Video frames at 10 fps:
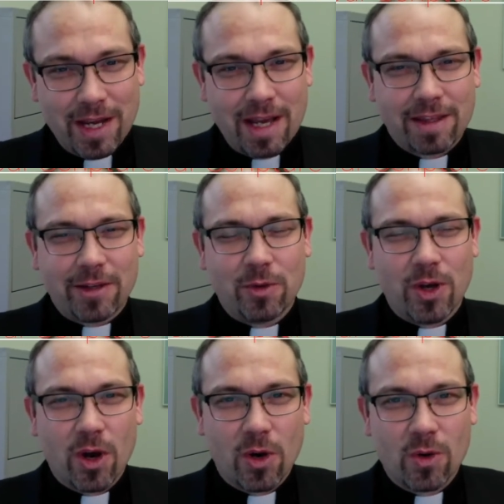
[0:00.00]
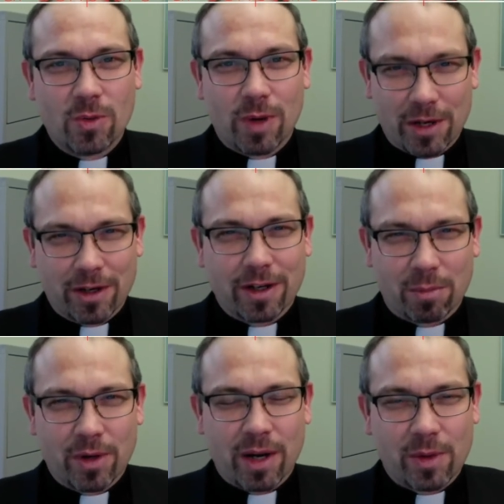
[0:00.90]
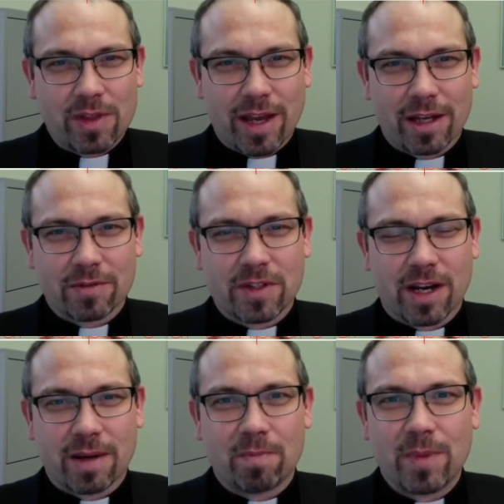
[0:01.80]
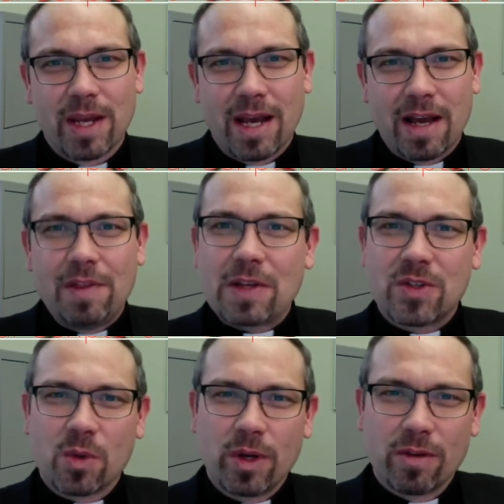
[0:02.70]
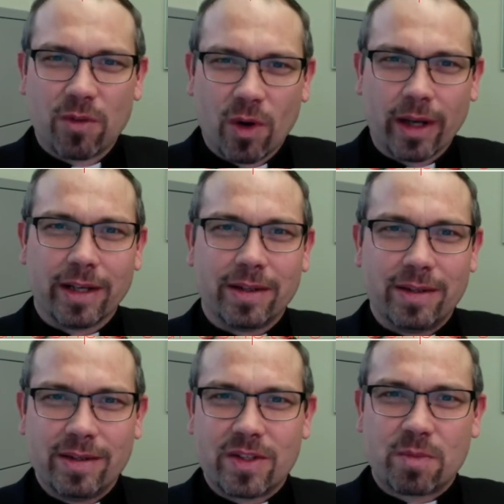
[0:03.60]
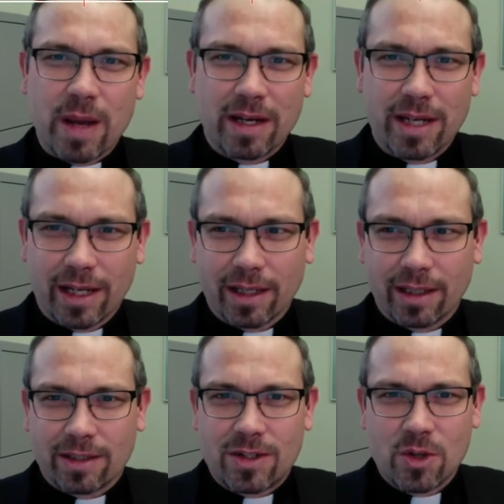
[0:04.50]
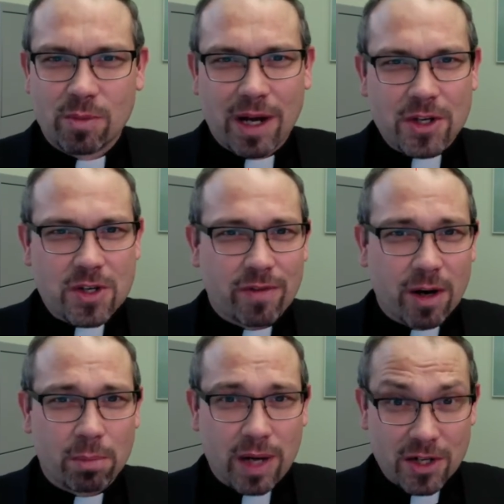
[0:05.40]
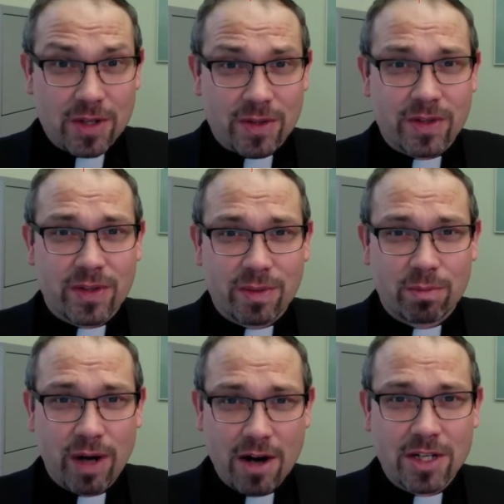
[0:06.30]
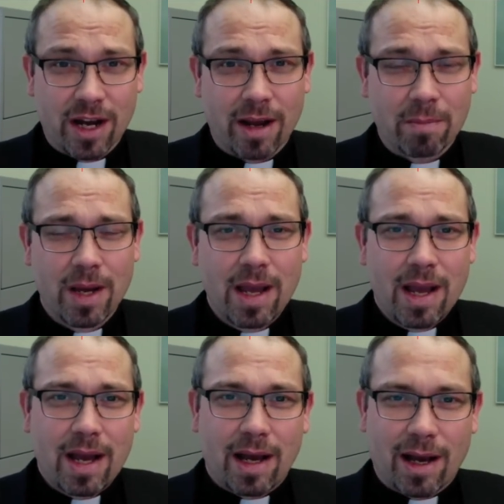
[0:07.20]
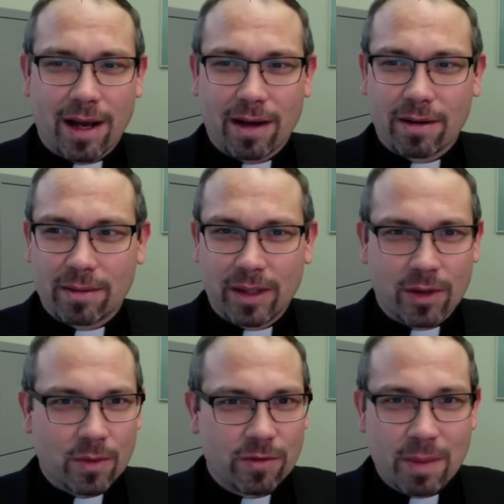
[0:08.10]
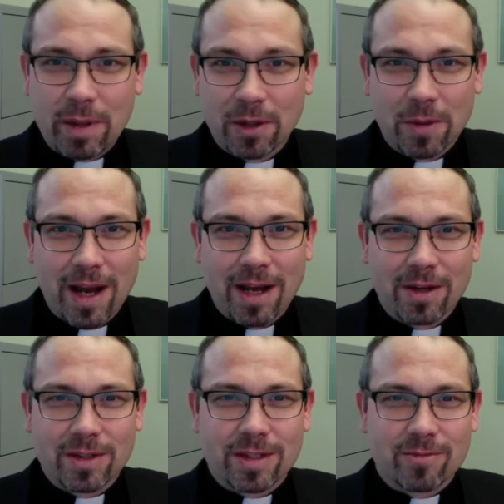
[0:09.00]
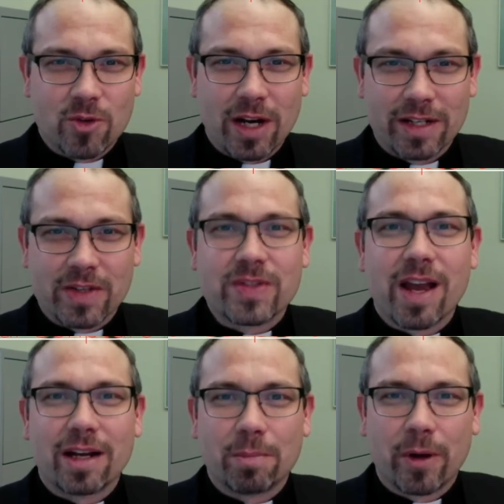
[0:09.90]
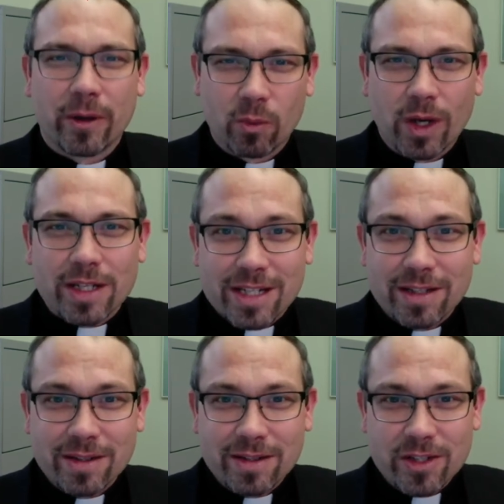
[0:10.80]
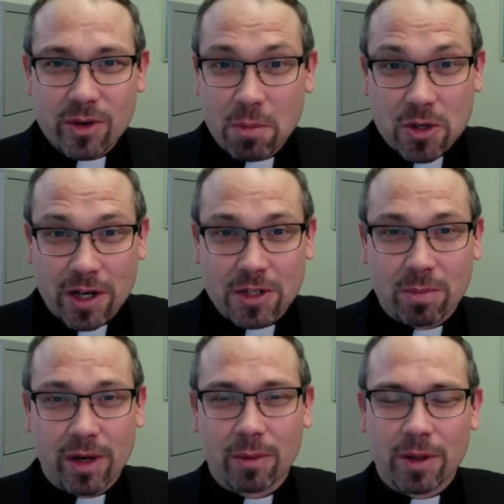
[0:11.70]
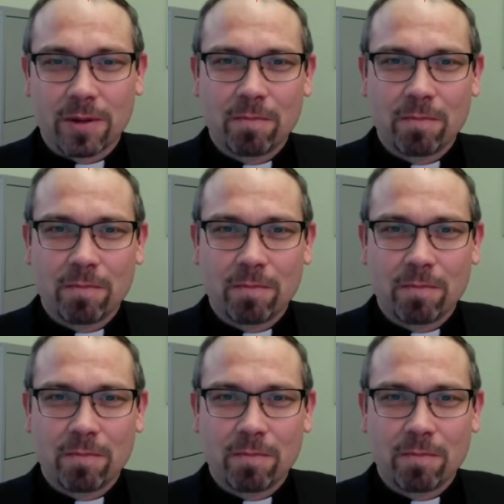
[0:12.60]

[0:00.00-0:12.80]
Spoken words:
that you know what you're going to pray with ahead of time. That's so we avoid spending too much of our precious prayer time flipping around and trying to decide upon what Scripture I should pray with.